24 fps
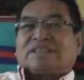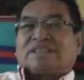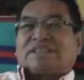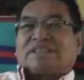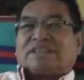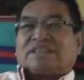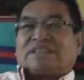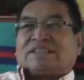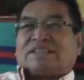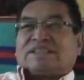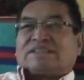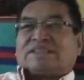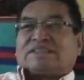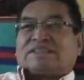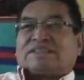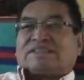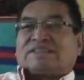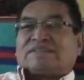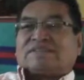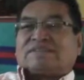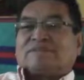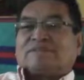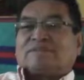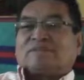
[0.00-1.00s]

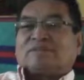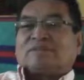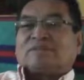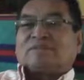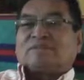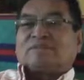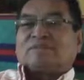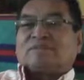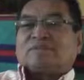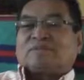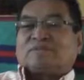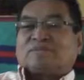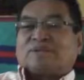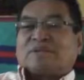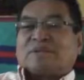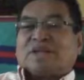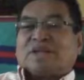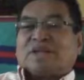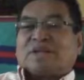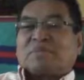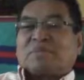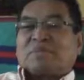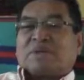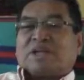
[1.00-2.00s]
And we
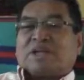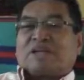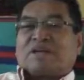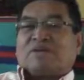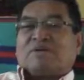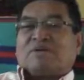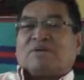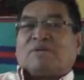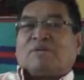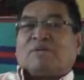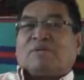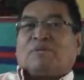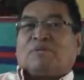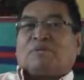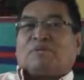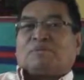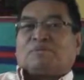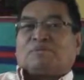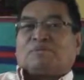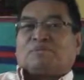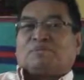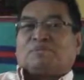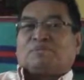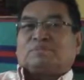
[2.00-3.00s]
had a big
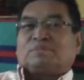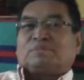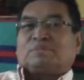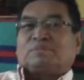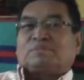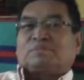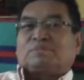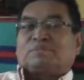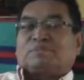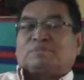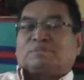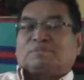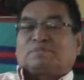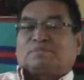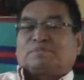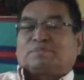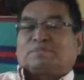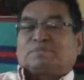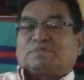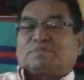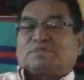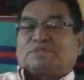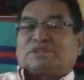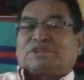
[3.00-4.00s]
old
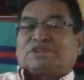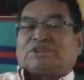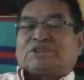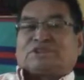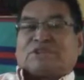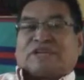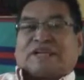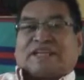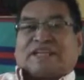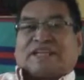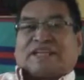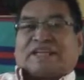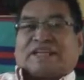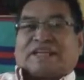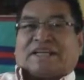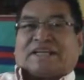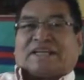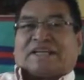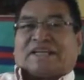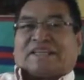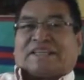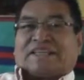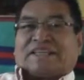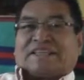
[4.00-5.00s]
strike
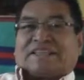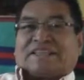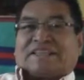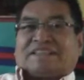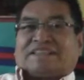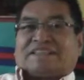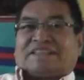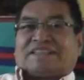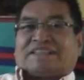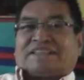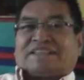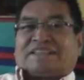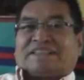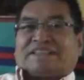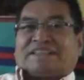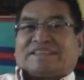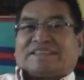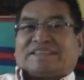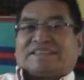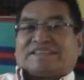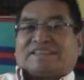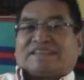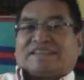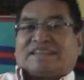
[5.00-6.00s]
there, and
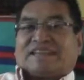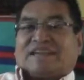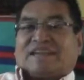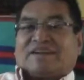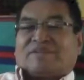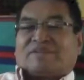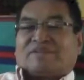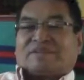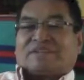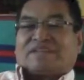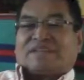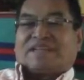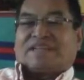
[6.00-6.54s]
I was